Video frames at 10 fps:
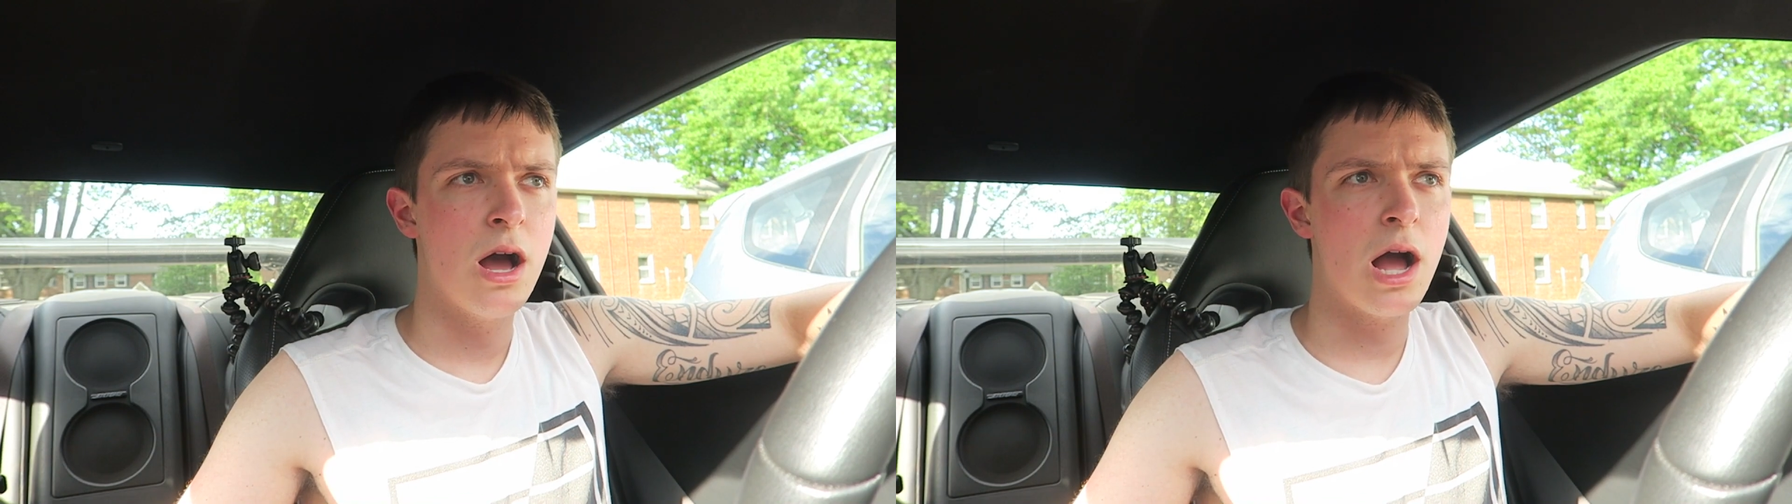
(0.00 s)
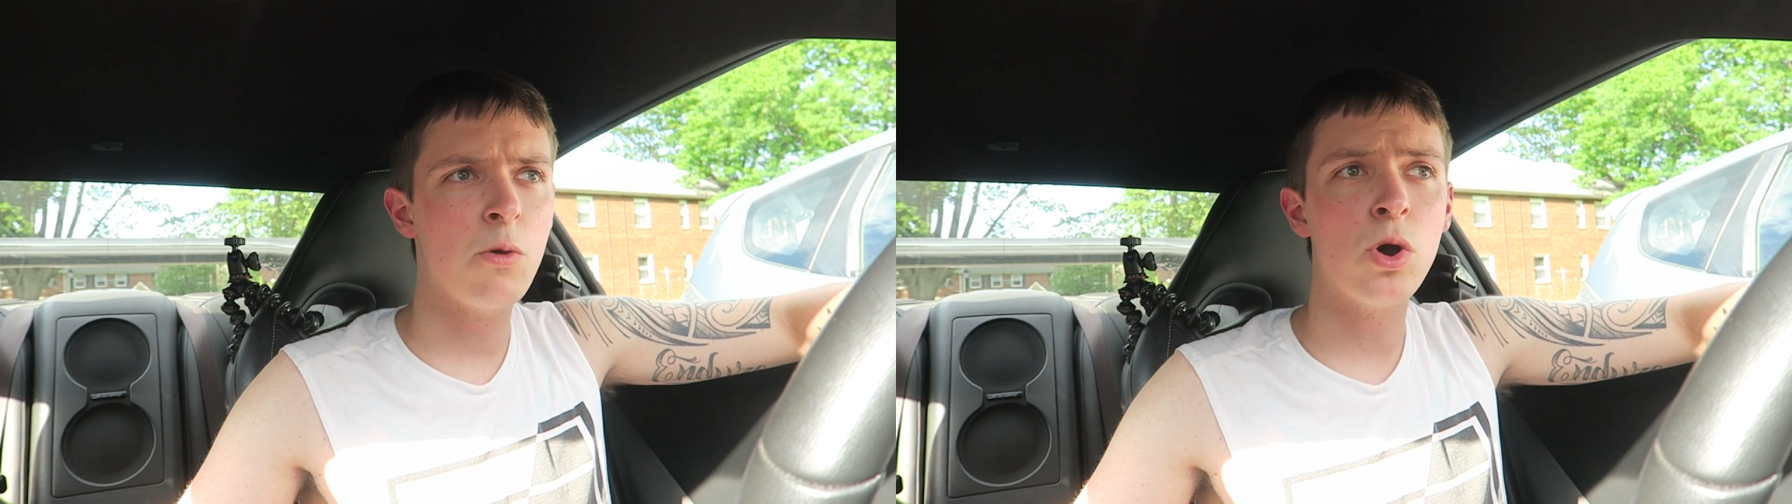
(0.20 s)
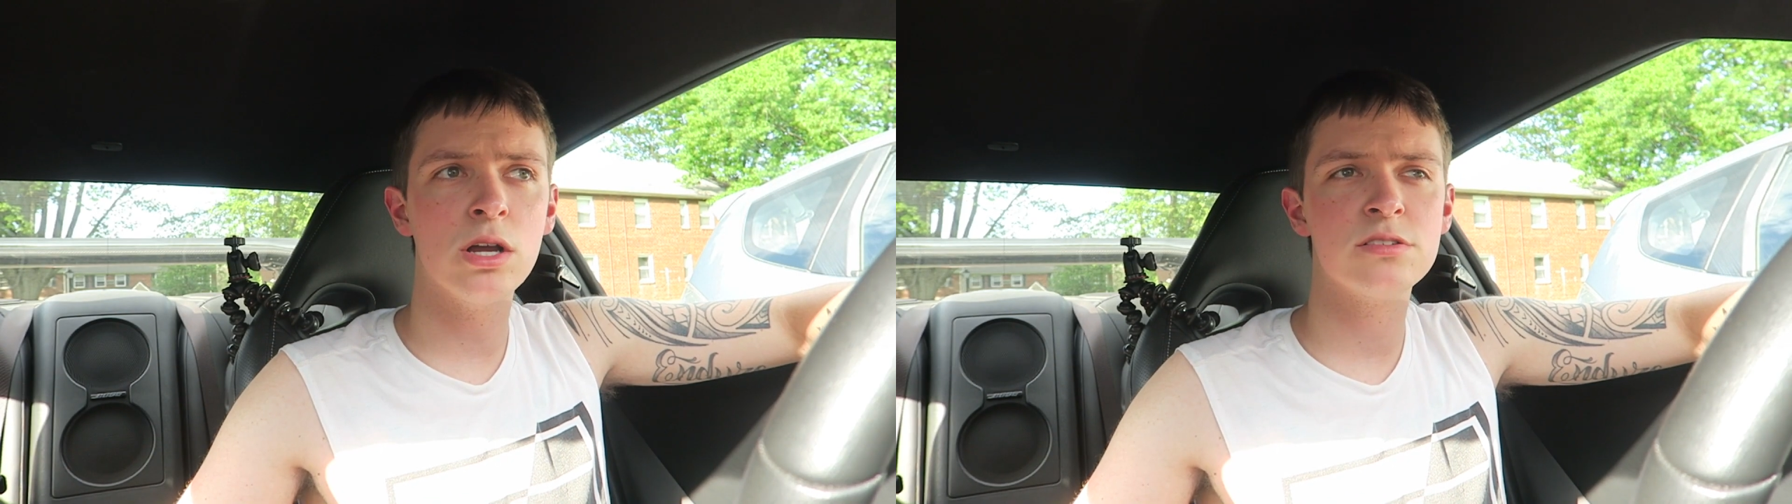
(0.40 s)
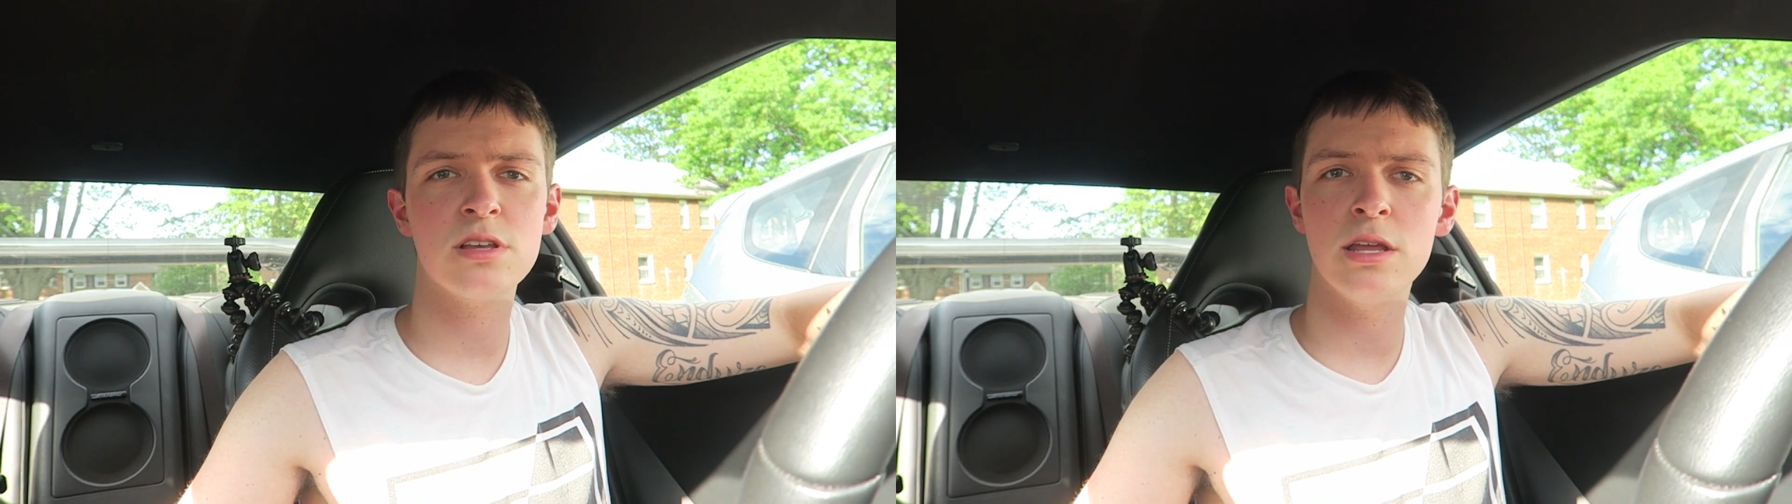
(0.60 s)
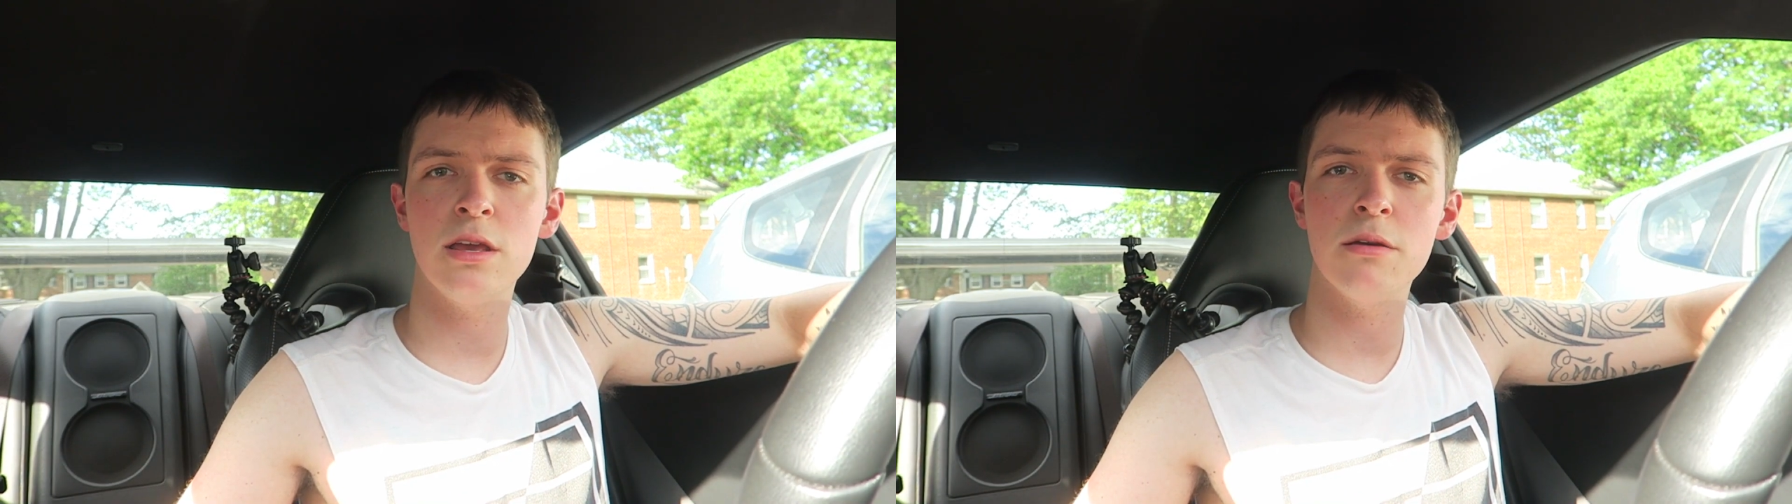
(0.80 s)
I was,
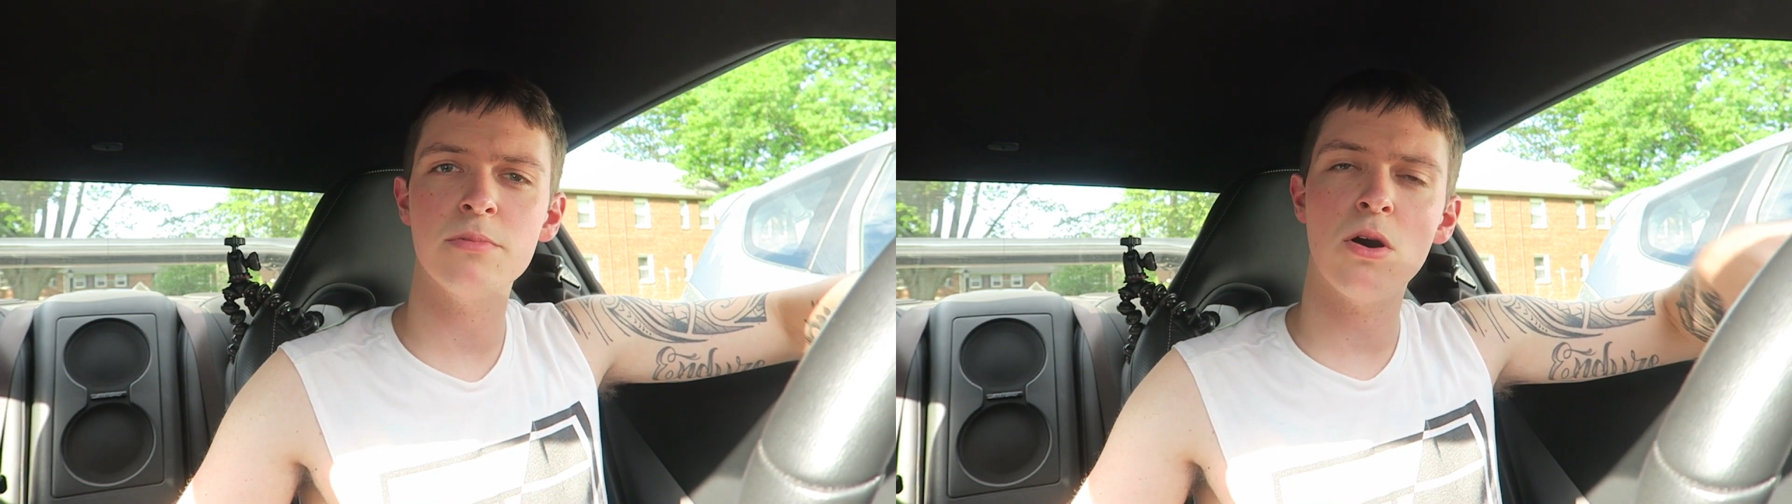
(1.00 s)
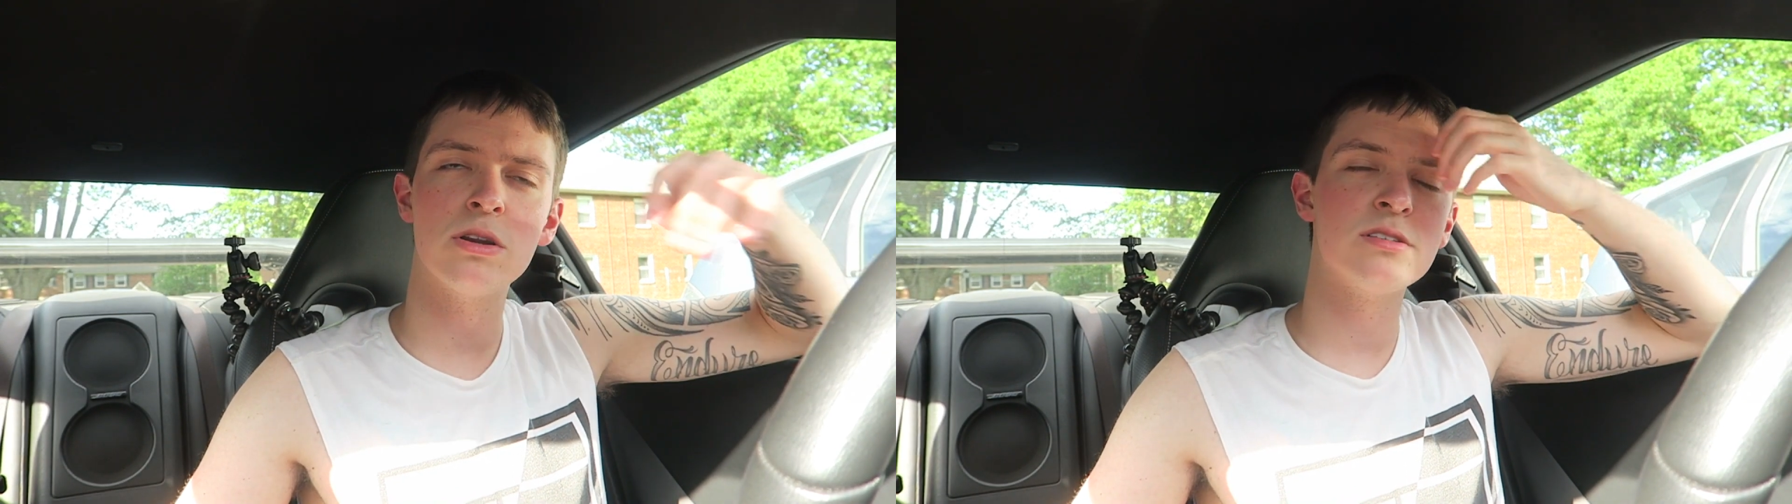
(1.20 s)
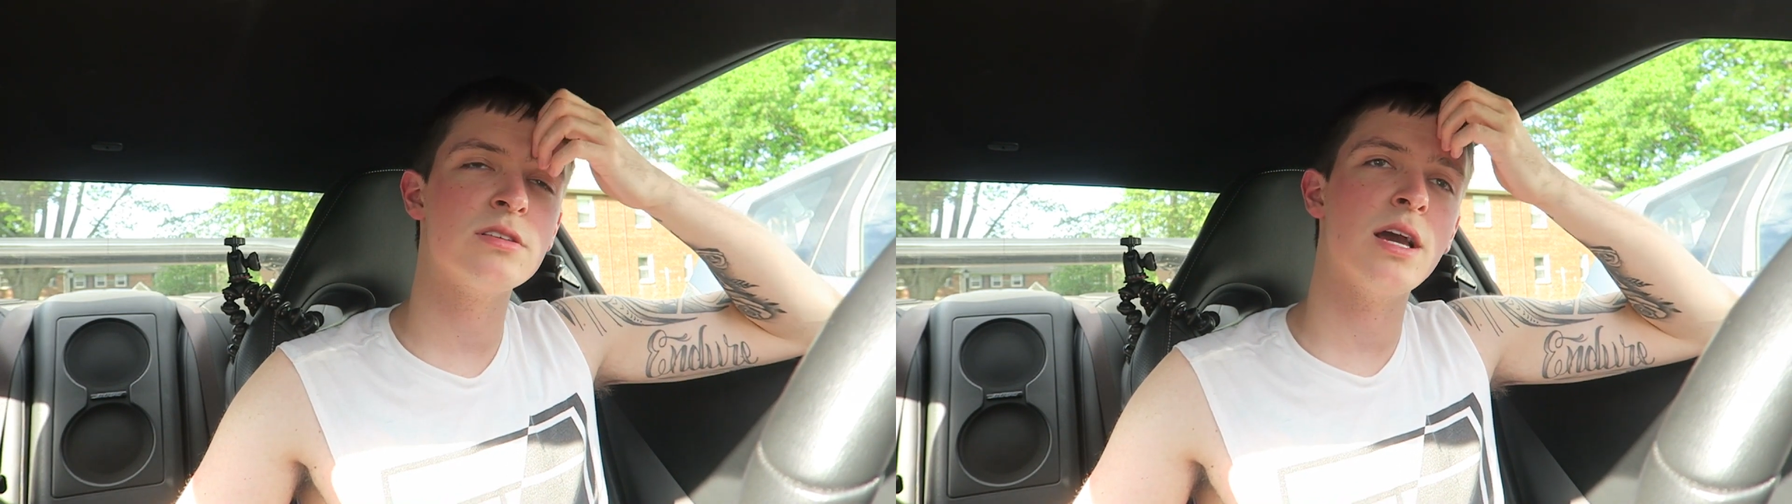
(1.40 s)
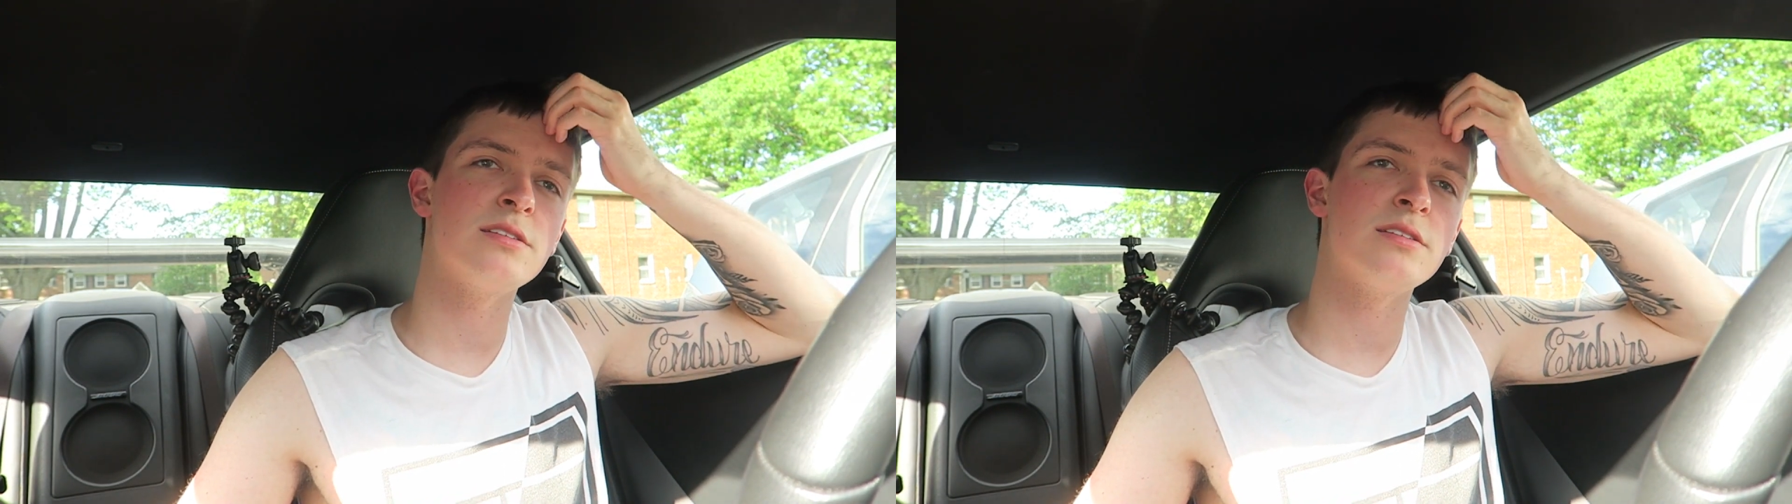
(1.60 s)
and honestly,